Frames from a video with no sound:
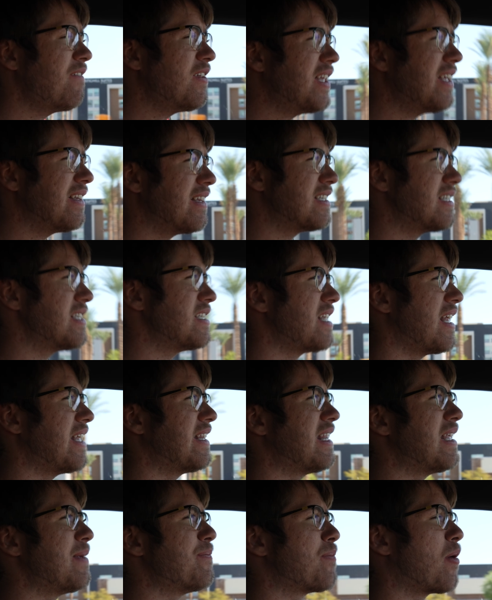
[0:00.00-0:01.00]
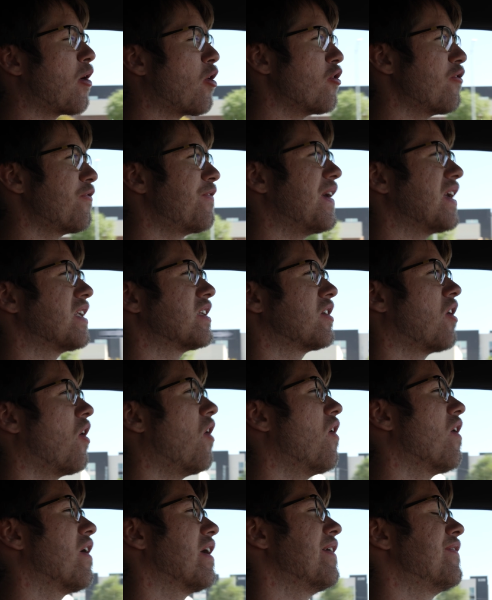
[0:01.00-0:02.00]
feel like this is like the perfect
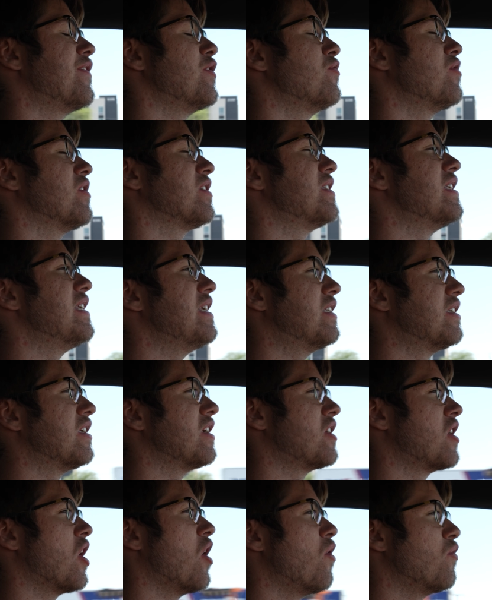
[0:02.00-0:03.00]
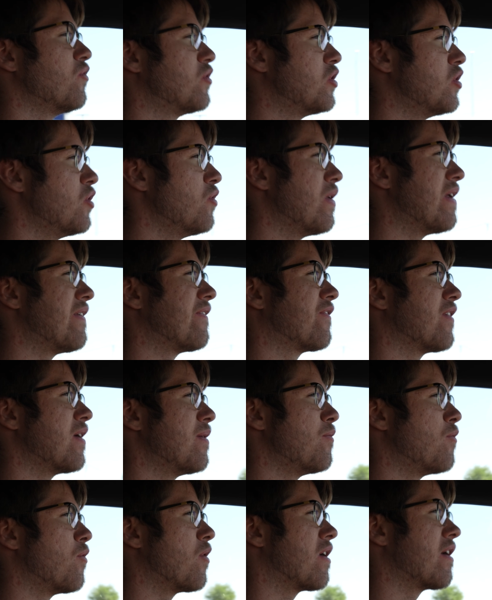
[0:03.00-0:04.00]
car if you just need to go to and
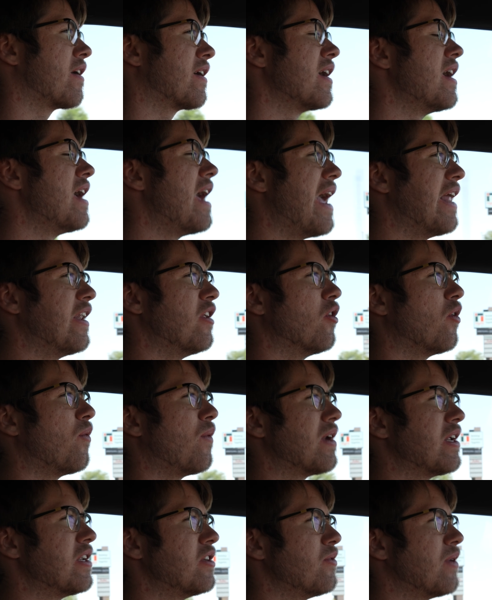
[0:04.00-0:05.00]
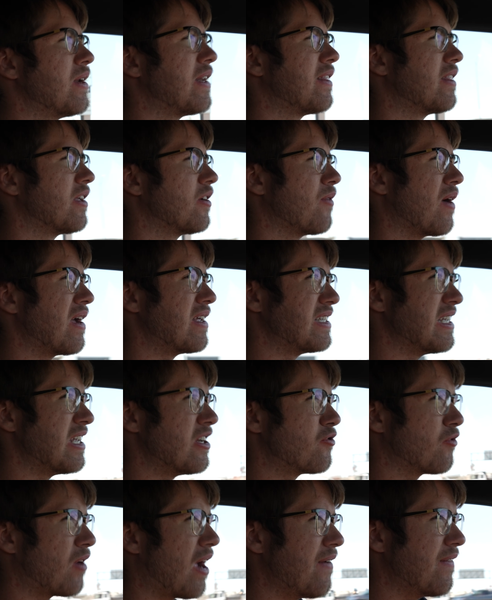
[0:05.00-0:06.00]
from work and you don't want to do anything crazy. And
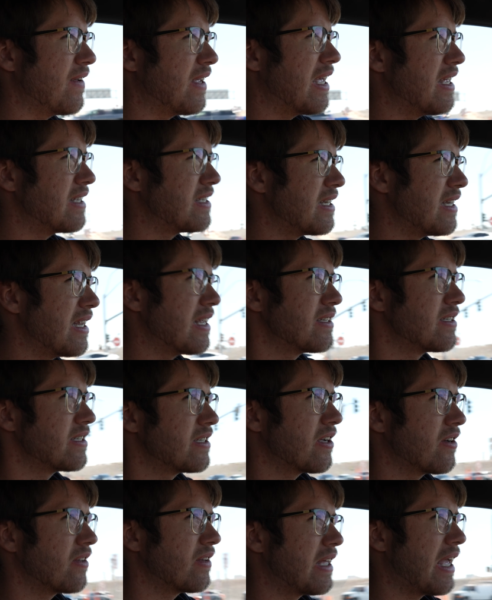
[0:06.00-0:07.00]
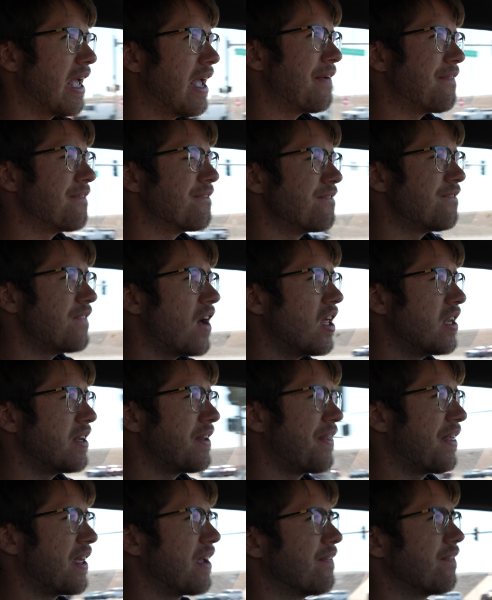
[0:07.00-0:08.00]
driving isn't necessarily a fun
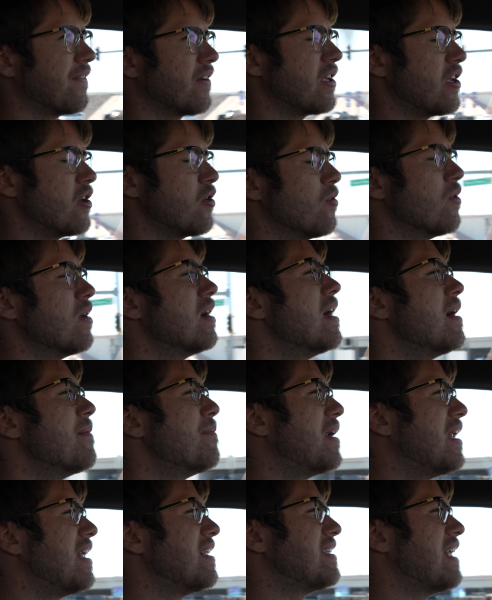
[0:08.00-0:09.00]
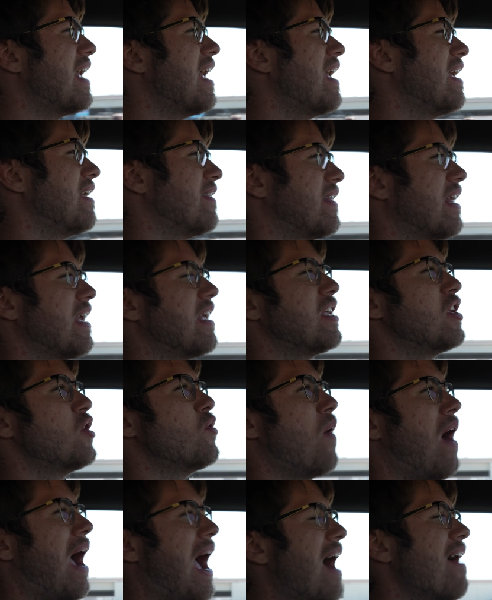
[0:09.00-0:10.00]
thing for you, but it's a thing you
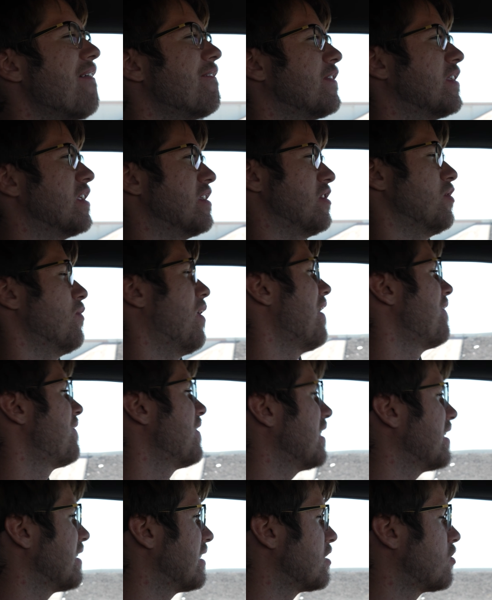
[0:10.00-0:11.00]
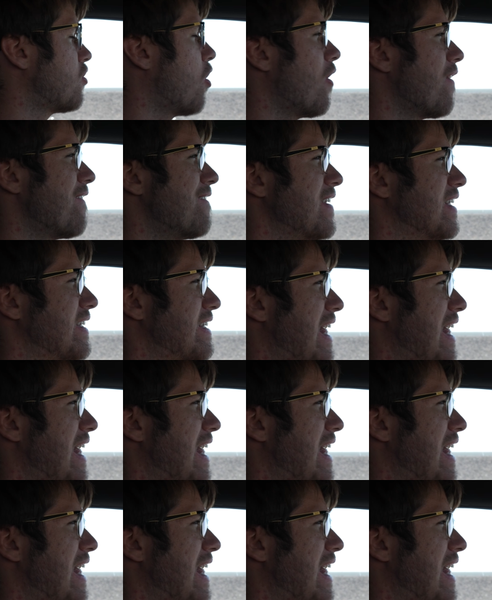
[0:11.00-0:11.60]
have to do. I feel like this car fits